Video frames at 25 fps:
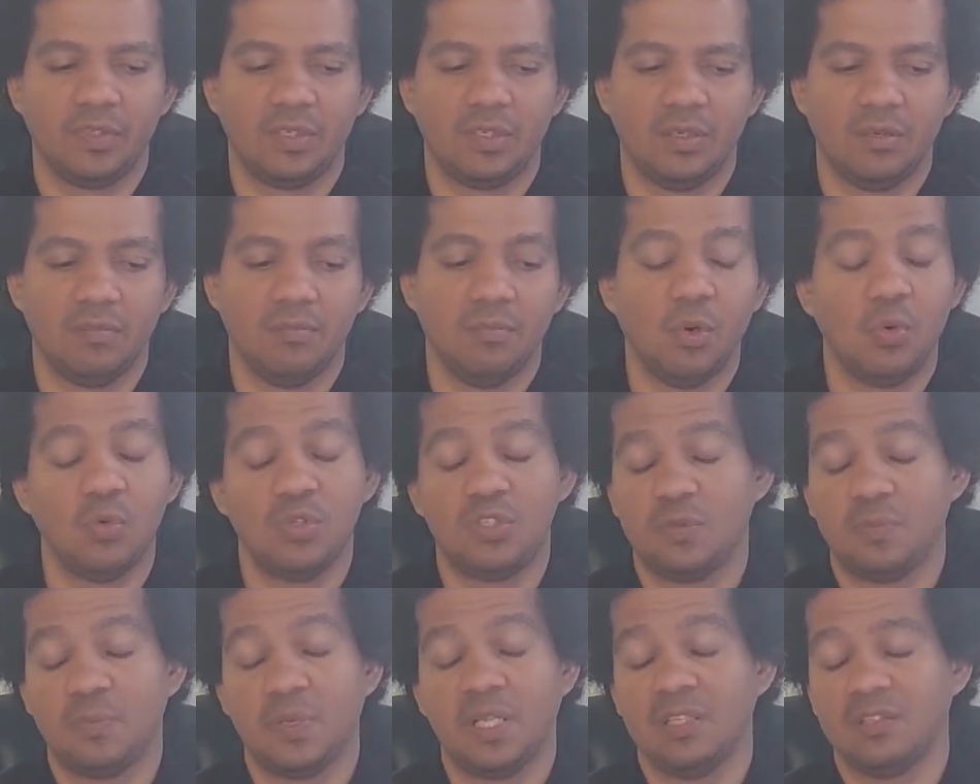uh,
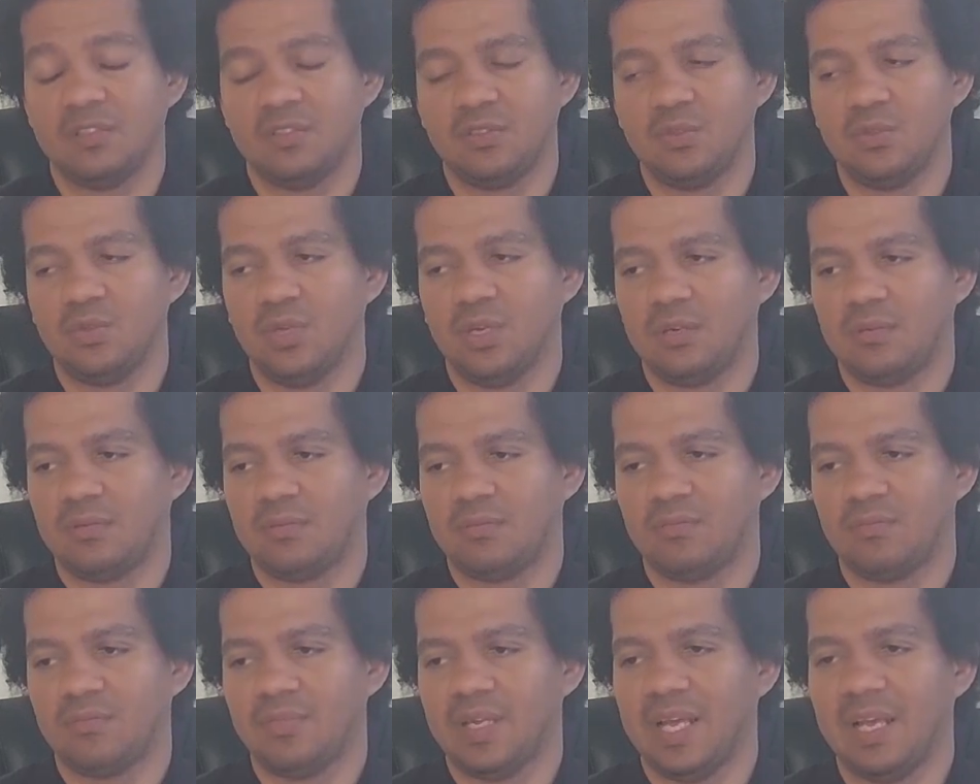most spells do
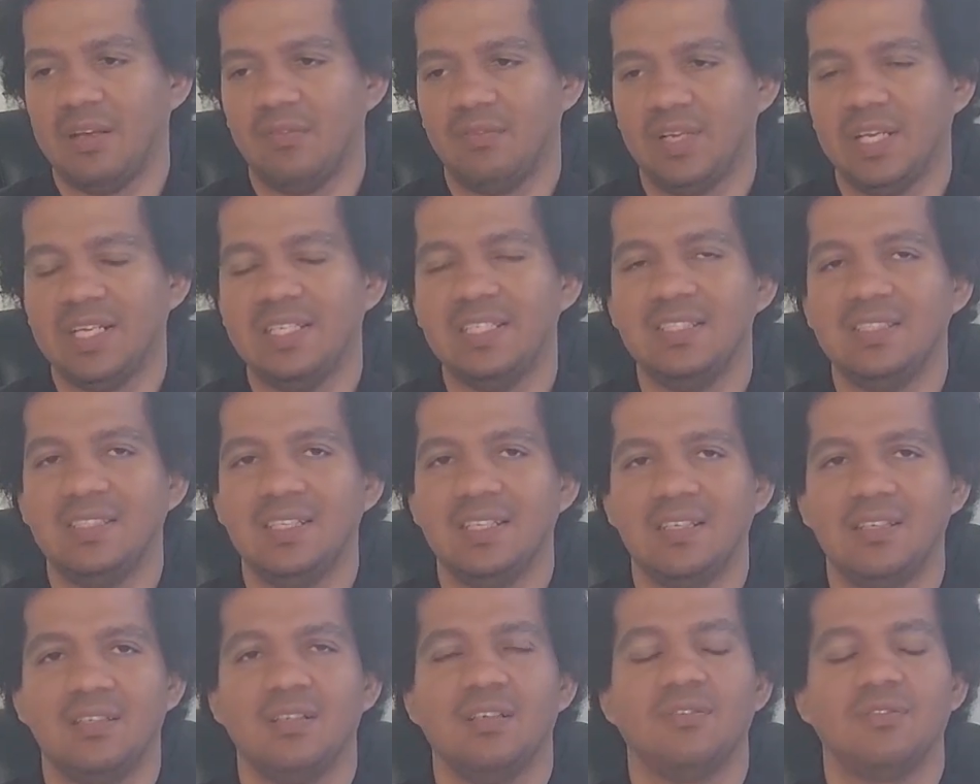not have
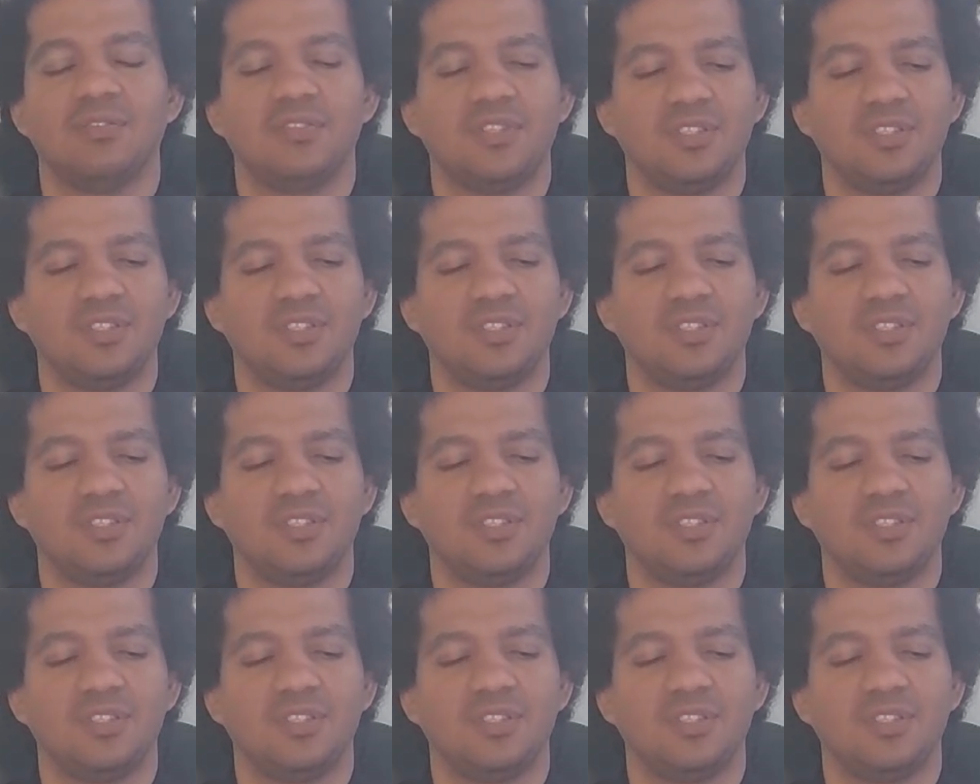anything of